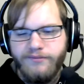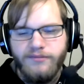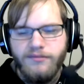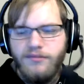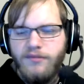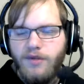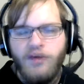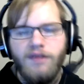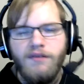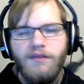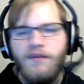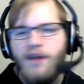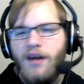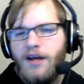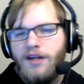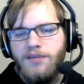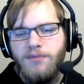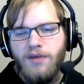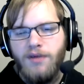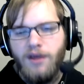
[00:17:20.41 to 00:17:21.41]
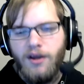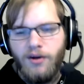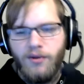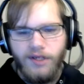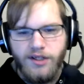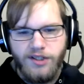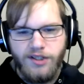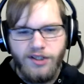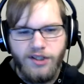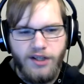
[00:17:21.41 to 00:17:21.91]
even ask me that
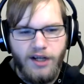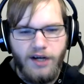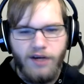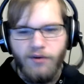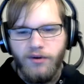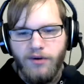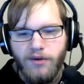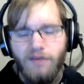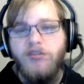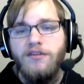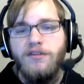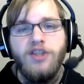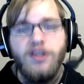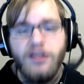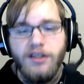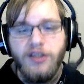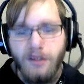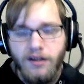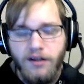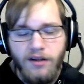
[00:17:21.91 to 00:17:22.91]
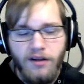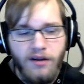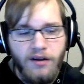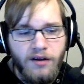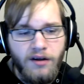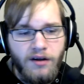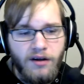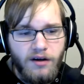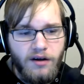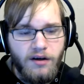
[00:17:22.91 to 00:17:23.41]
question. I don't give a shit.
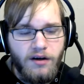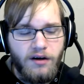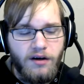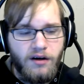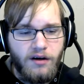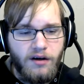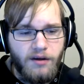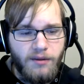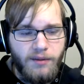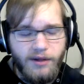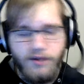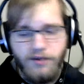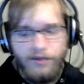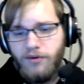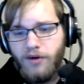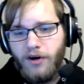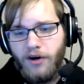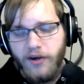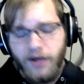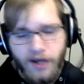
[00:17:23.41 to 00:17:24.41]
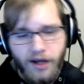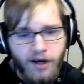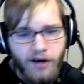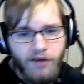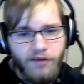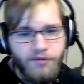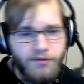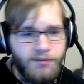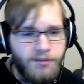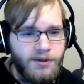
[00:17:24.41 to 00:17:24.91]
I do not
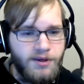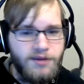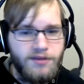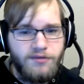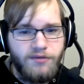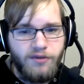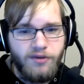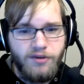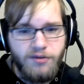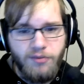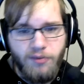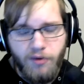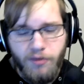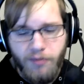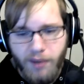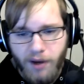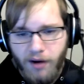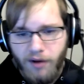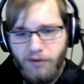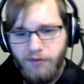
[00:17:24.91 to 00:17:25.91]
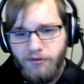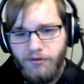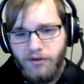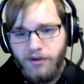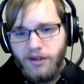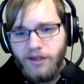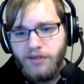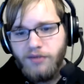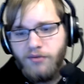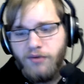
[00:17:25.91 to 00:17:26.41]
care if the PS4 is more
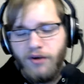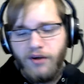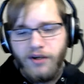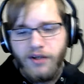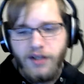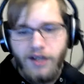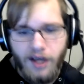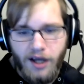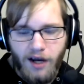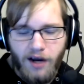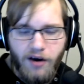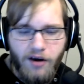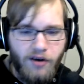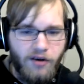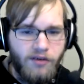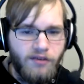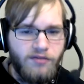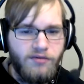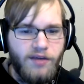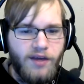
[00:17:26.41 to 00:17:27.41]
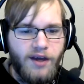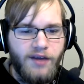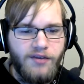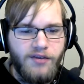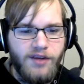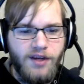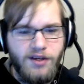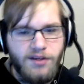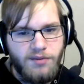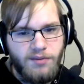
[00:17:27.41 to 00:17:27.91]
powerful. I do not care that
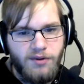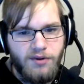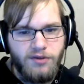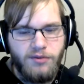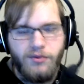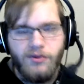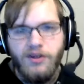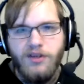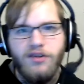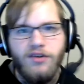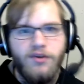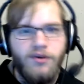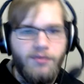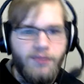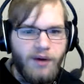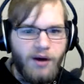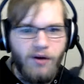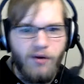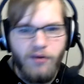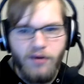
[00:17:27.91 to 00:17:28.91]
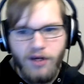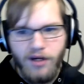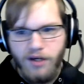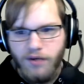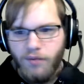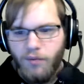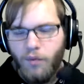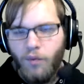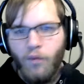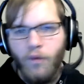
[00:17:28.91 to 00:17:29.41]
the Xbox One is
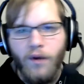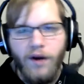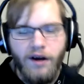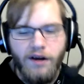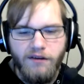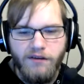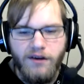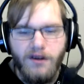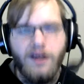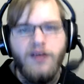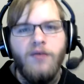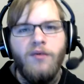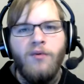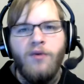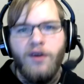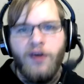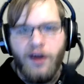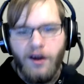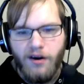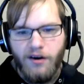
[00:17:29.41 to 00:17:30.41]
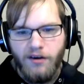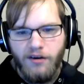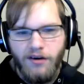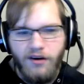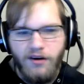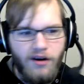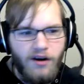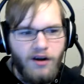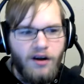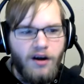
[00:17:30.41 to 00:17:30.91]
underpowered. Whatever, I don't care.
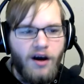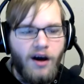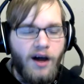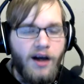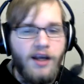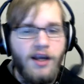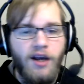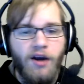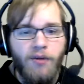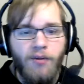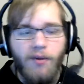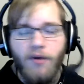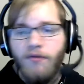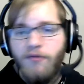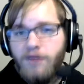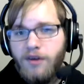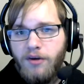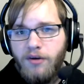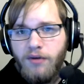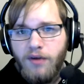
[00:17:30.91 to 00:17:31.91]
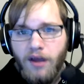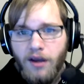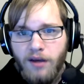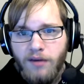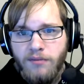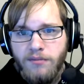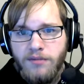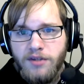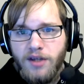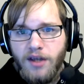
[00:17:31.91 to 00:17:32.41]
I care about video
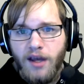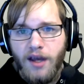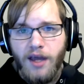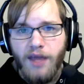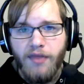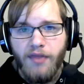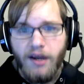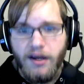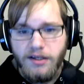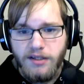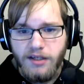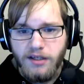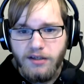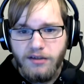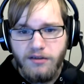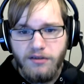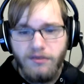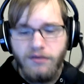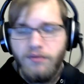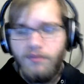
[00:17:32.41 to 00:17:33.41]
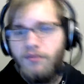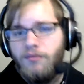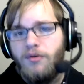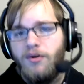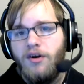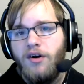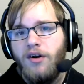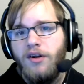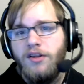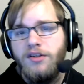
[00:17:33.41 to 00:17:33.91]
games, and that's it.
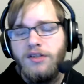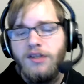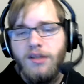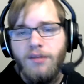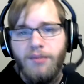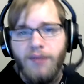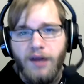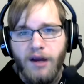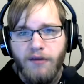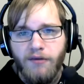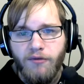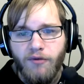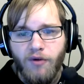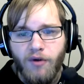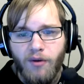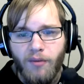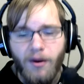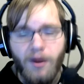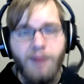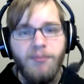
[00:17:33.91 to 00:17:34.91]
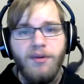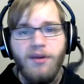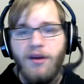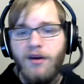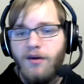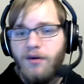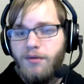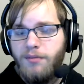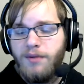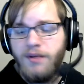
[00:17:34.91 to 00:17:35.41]
Regardless of the platform, I play
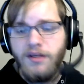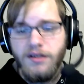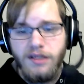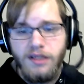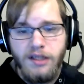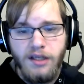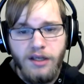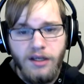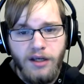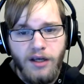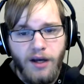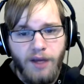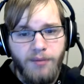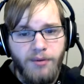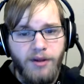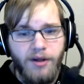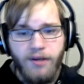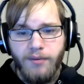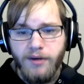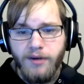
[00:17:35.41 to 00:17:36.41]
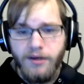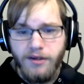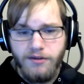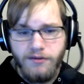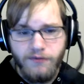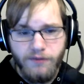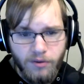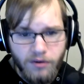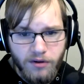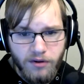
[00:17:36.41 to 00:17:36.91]
on a PC, I play on a
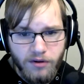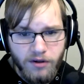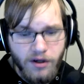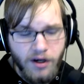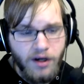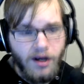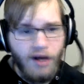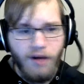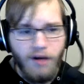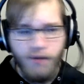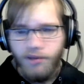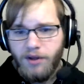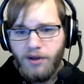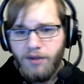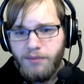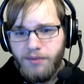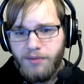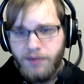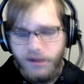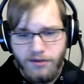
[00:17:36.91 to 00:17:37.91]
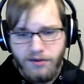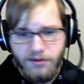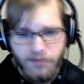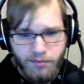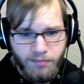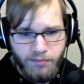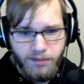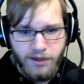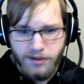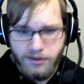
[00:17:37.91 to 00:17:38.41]
PS4, I play on a
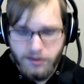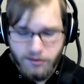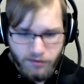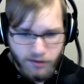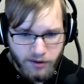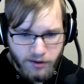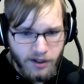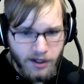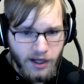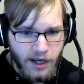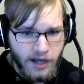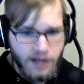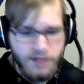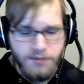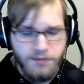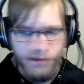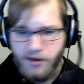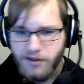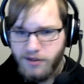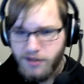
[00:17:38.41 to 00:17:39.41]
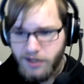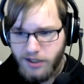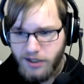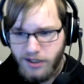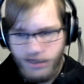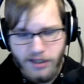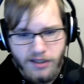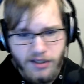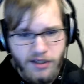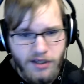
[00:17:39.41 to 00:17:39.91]
PS3, Xbox
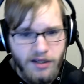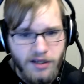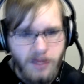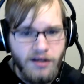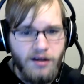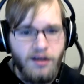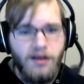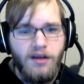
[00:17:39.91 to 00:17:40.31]
360,